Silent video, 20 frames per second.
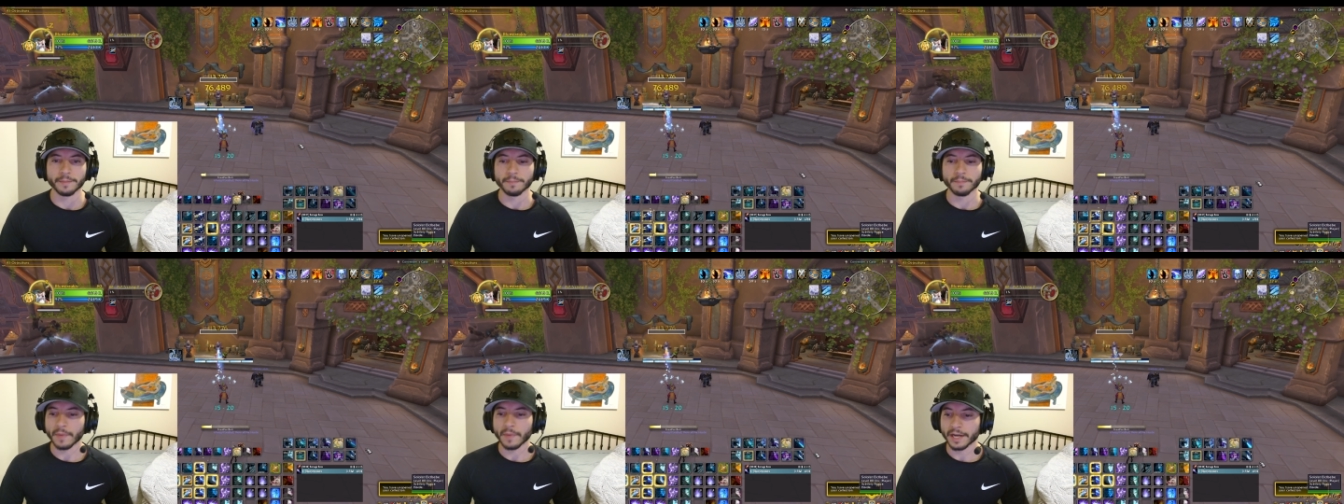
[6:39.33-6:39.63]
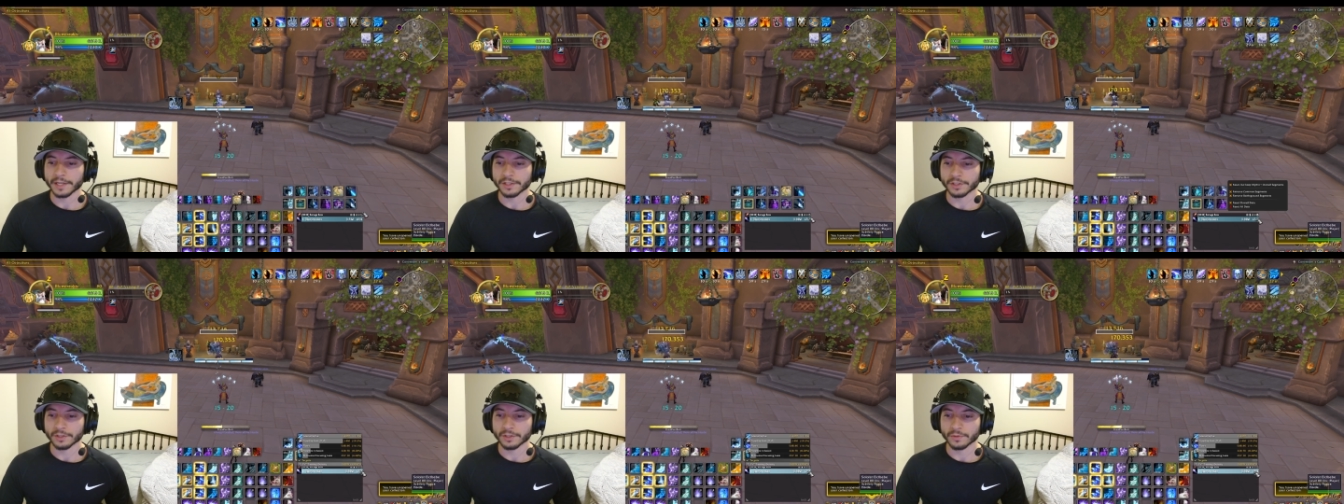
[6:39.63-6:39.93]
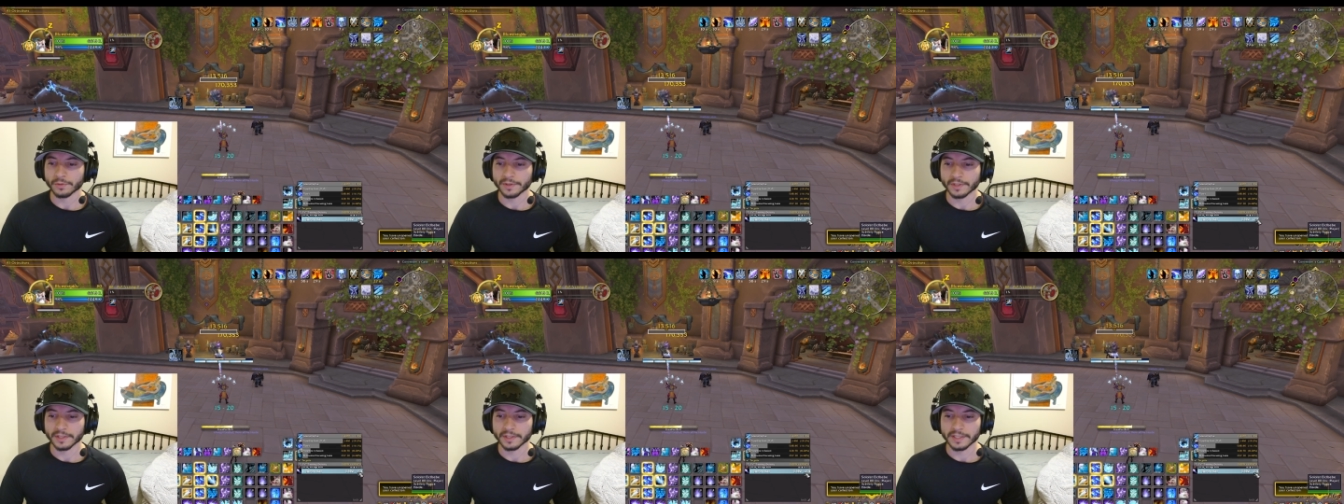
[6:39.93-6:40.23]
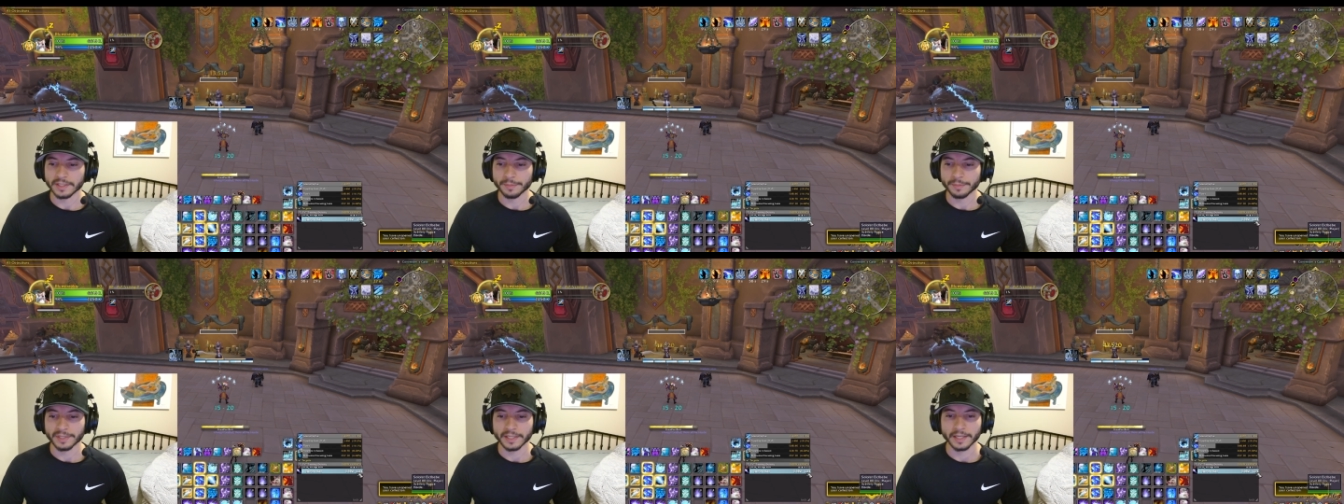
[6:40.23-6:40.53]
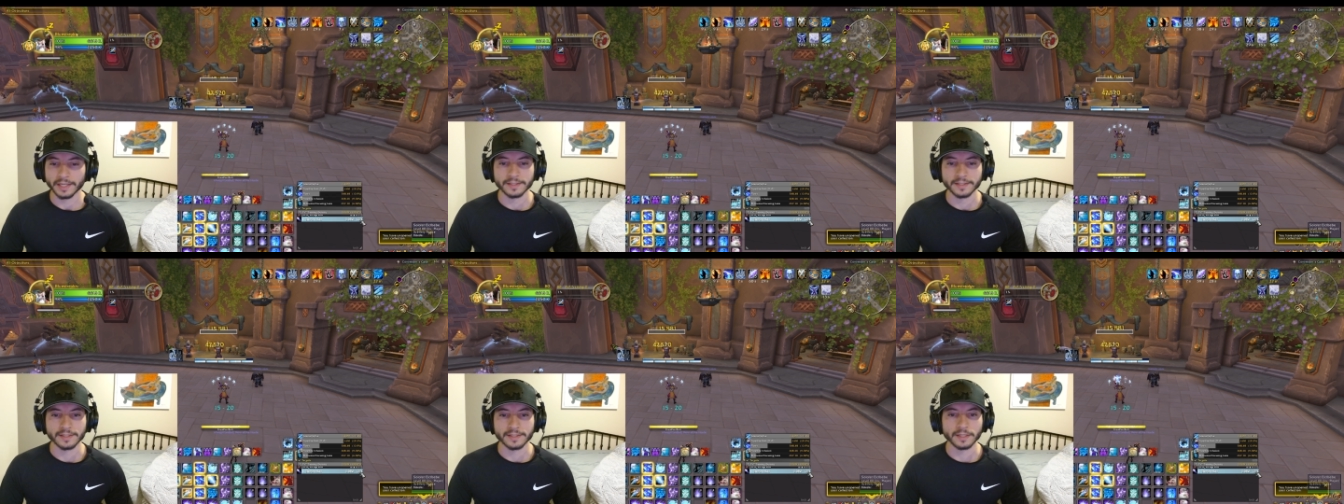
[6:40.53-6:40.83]
Mind you, the
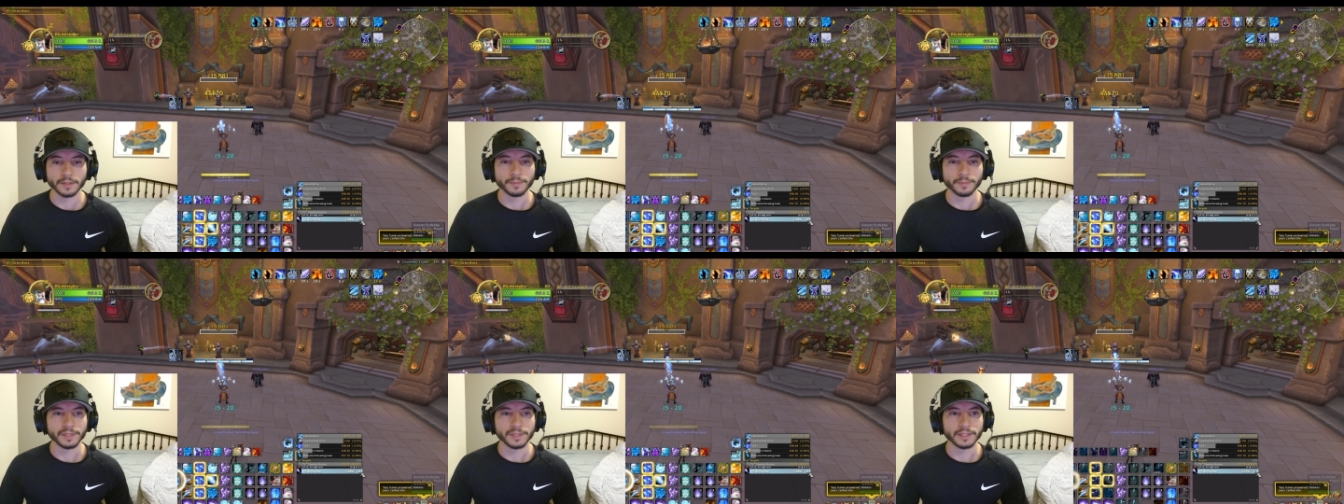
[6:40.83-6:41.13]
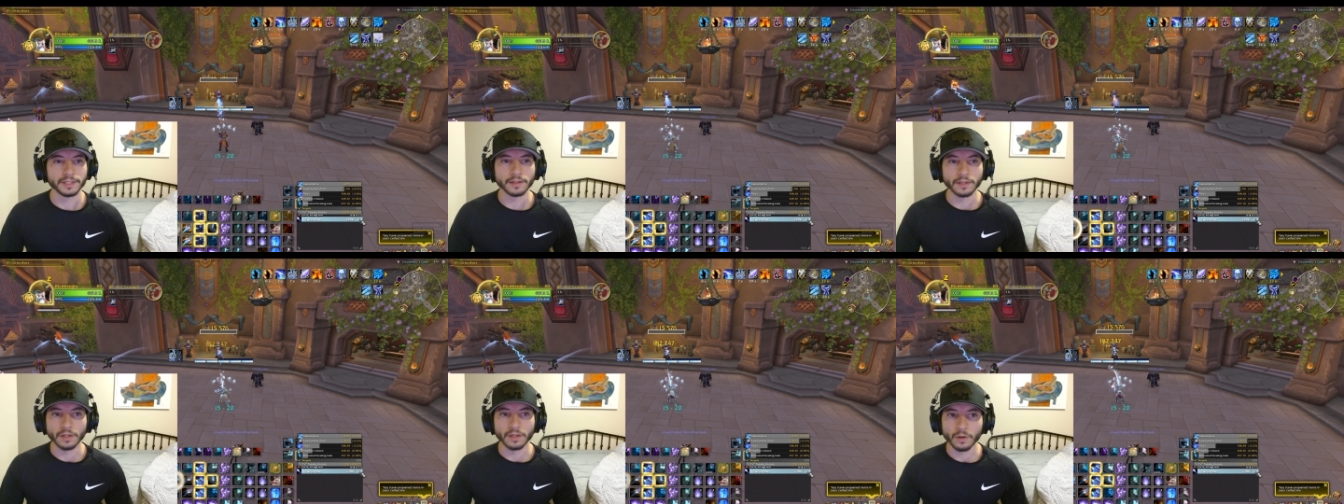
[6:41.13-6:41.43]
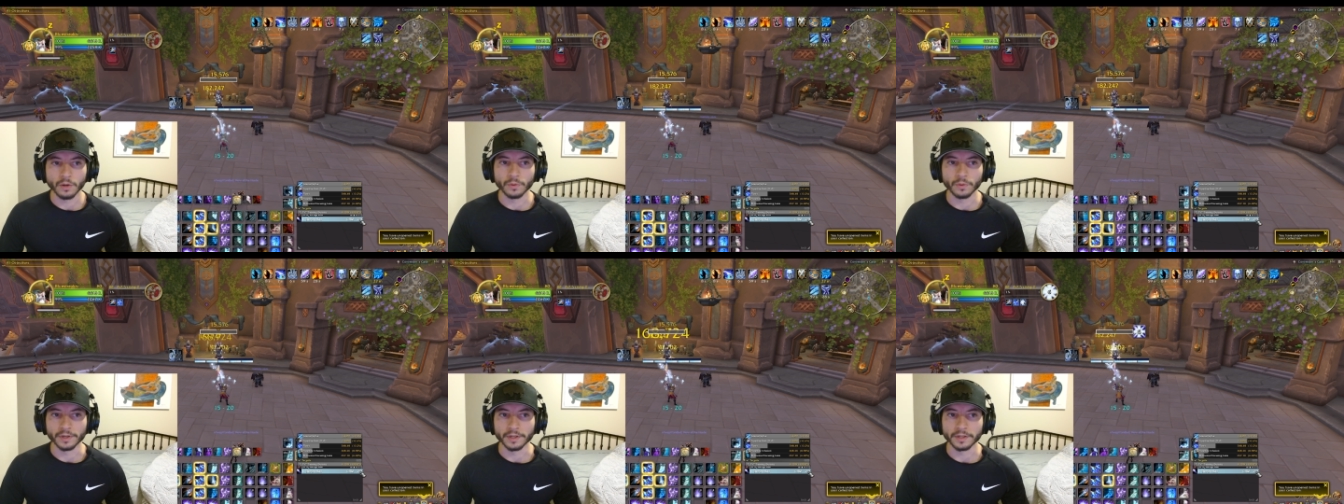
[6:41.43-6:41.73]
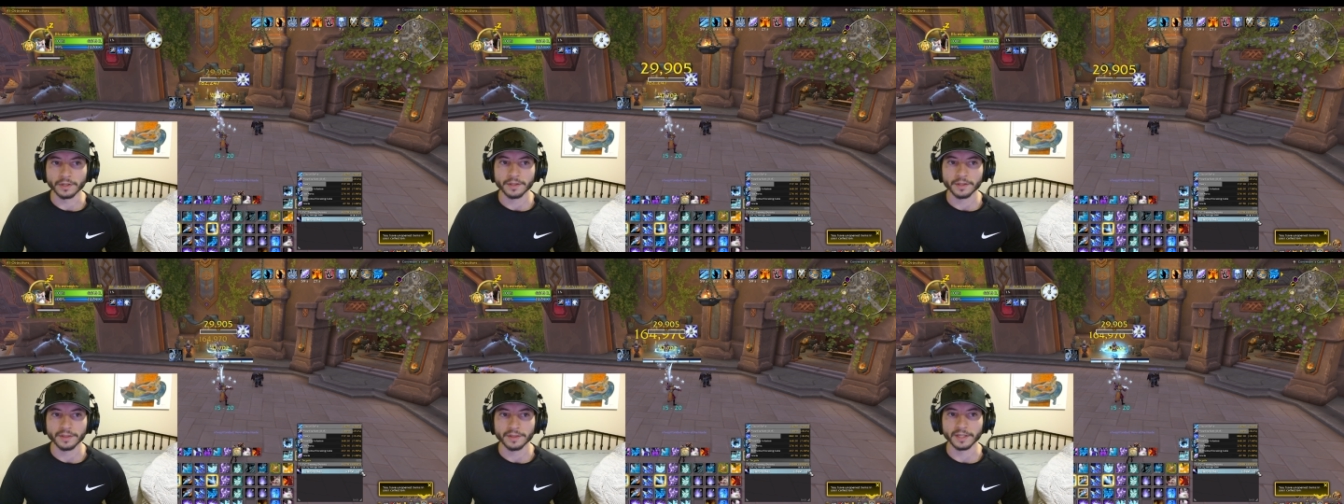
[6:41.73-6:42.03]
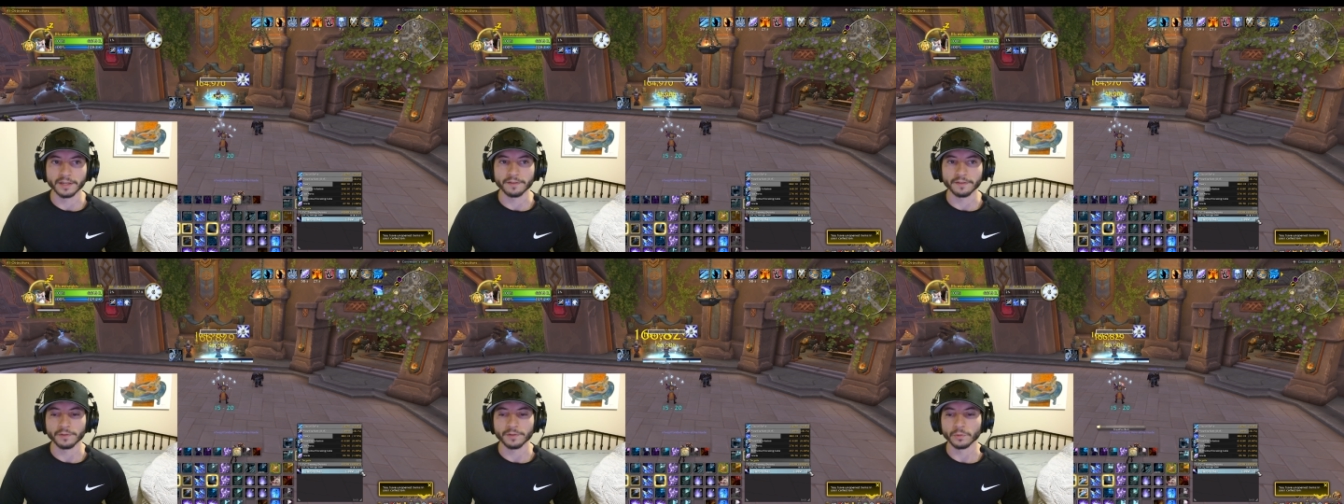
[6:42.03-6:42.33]
DPS is going to be lower
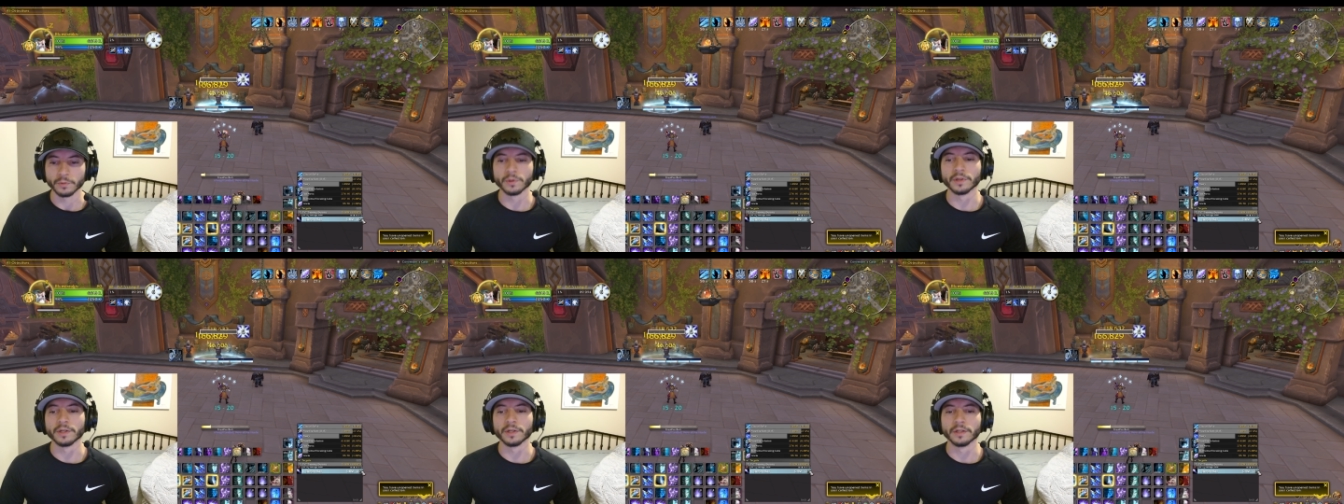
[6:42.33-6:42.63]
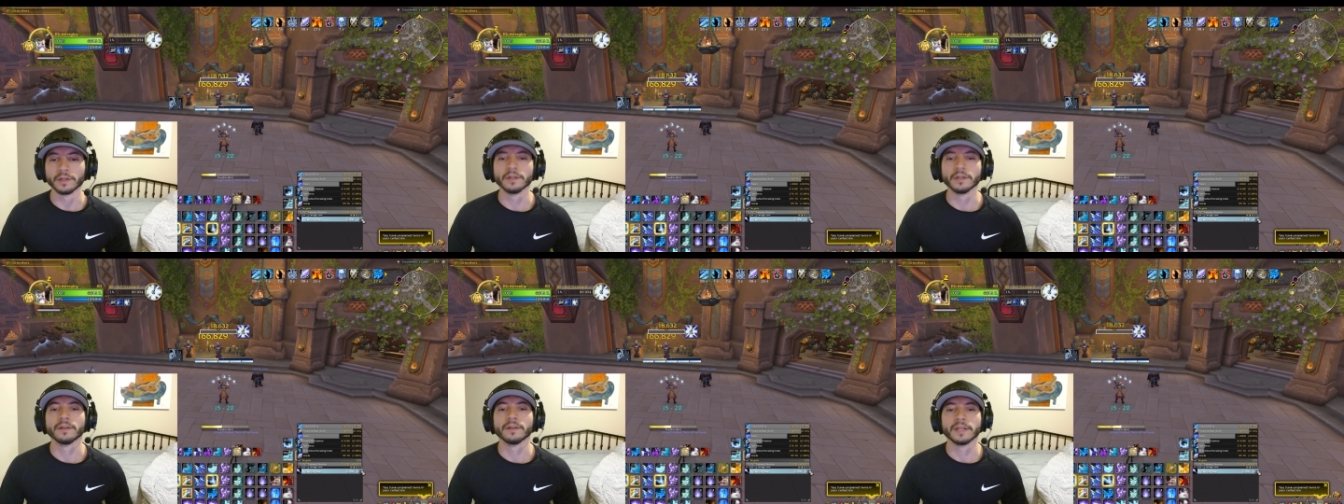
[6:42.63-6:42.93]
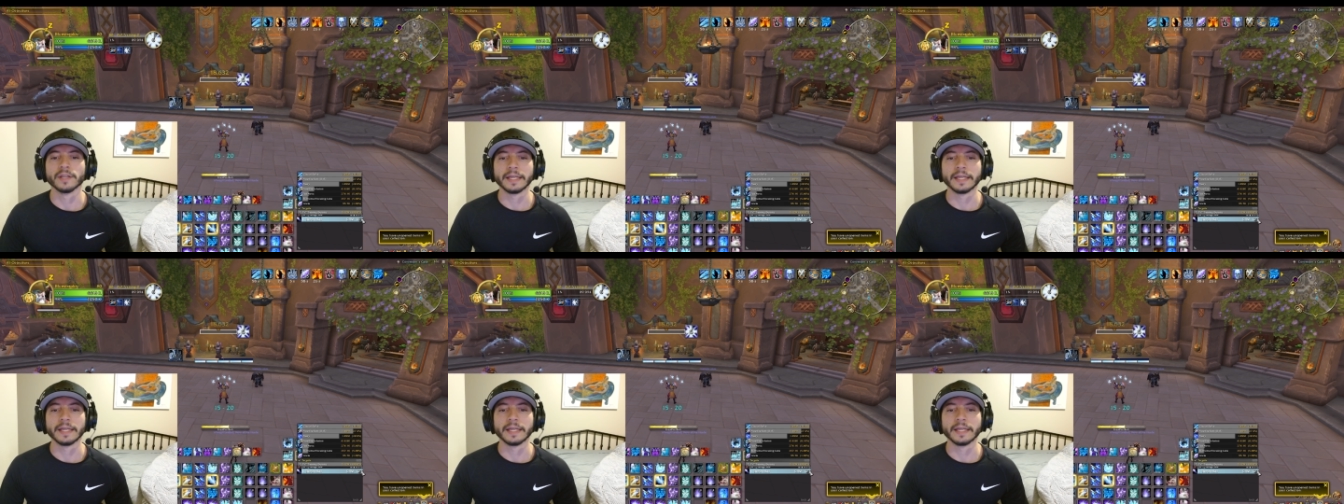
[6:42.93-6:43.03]
than if you were